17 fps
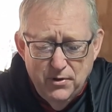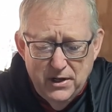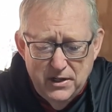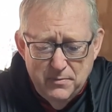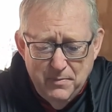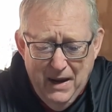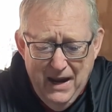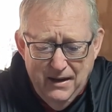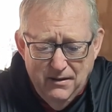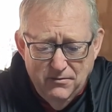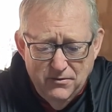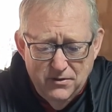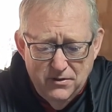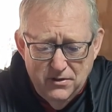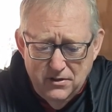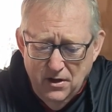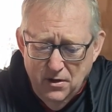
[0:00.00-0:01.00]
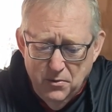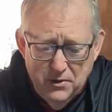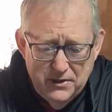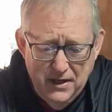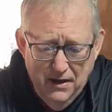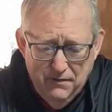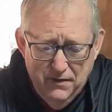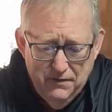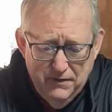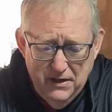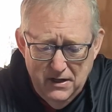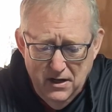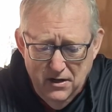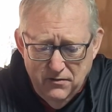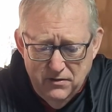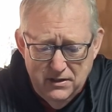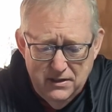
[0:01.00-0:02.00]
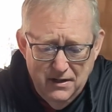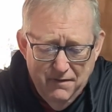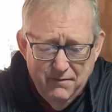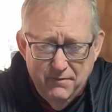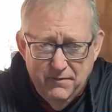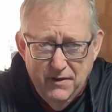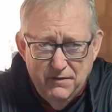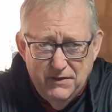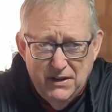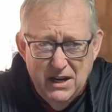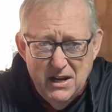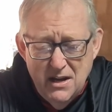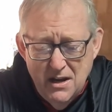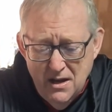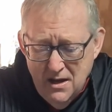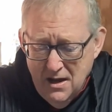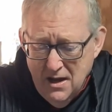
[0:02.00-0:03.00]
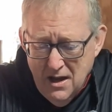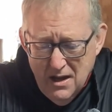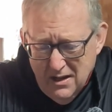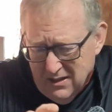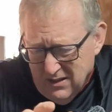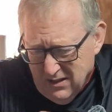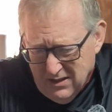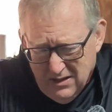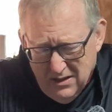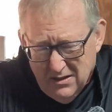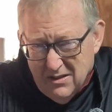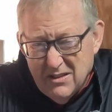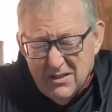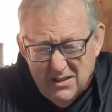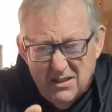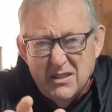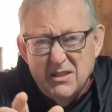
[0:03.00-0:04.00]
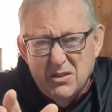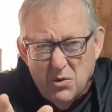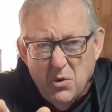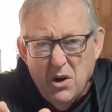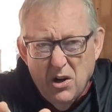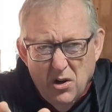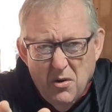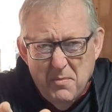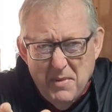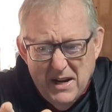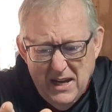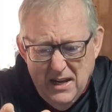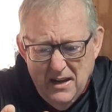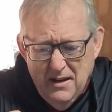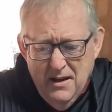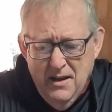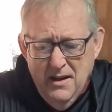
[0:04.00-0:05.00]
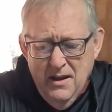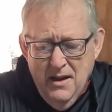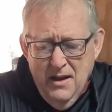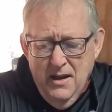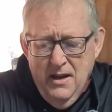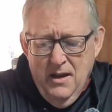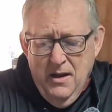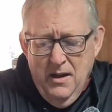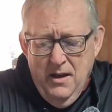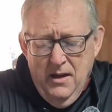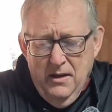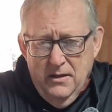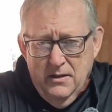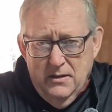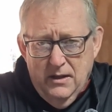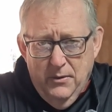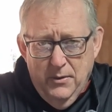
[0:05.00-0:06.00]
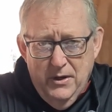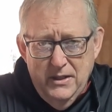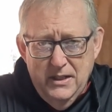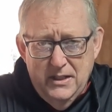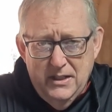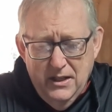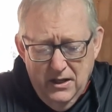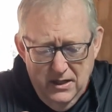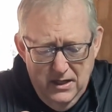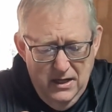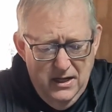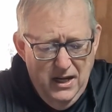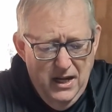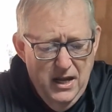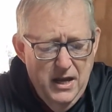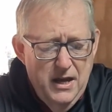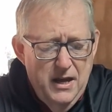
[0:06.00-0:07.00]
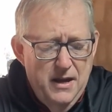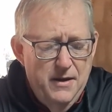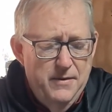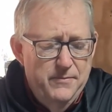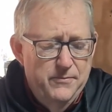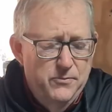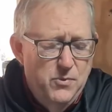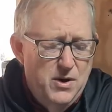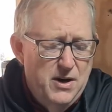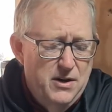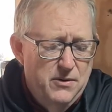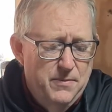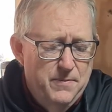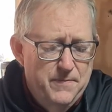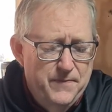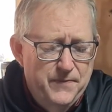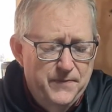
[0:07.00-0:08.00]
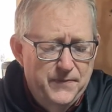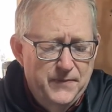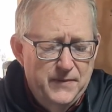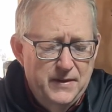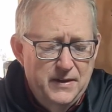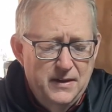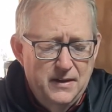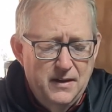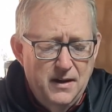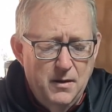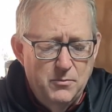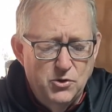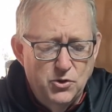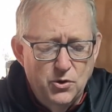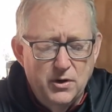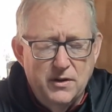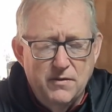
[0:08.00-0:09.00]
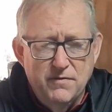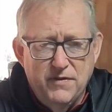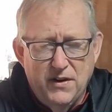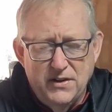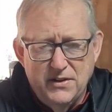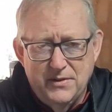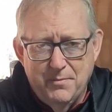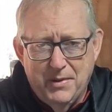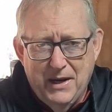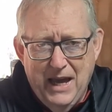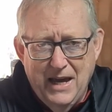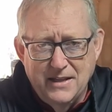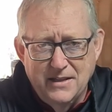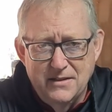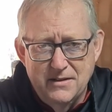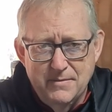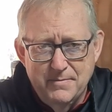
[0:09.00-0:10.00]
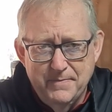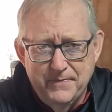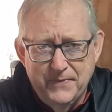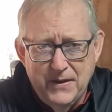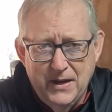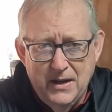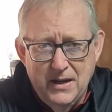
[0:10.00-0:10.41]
British pounds, so what's that, 1,500, 750. So it's quite a lot of money. So I decided, well, I'm sure I can find some plans.